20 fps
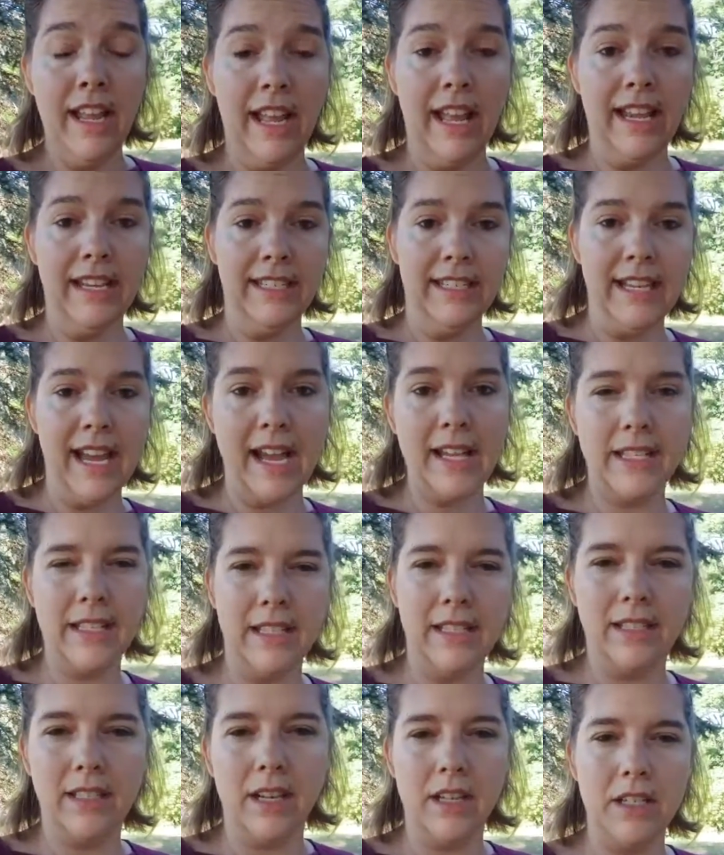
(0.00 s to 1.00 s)
And yes,
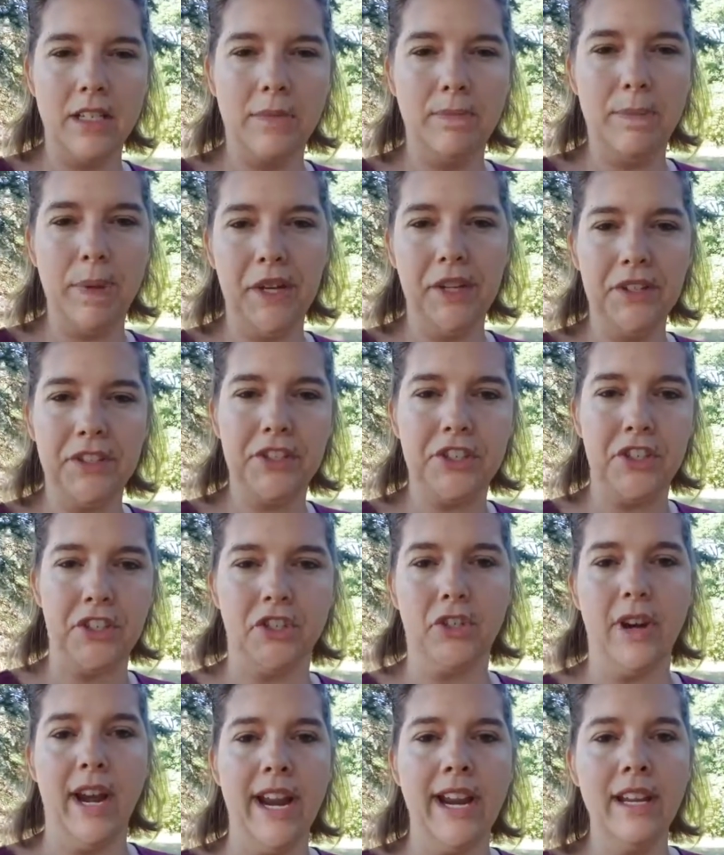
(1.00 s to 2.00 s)
it does build
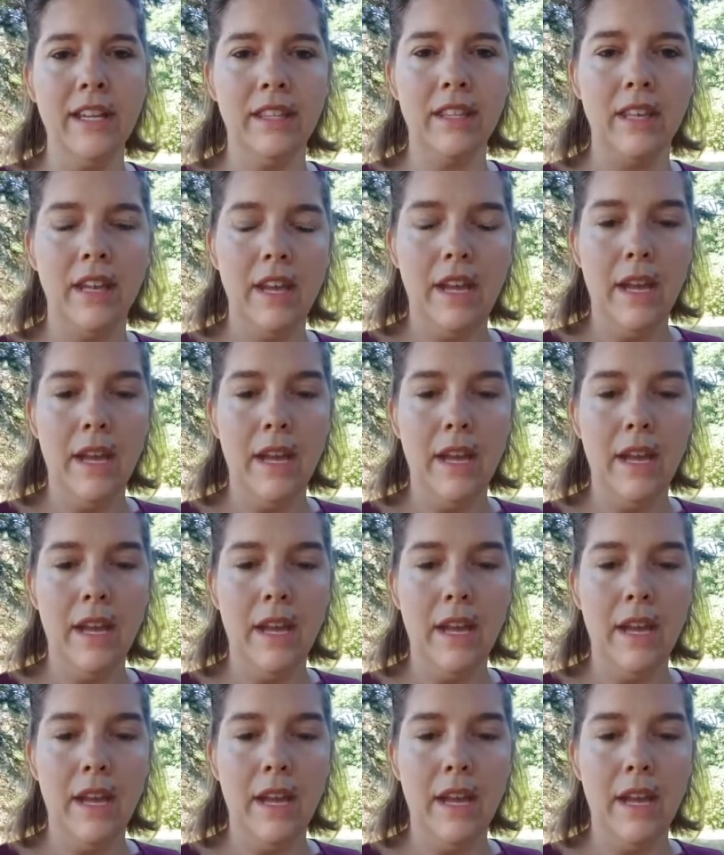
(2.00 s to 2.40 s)
strength.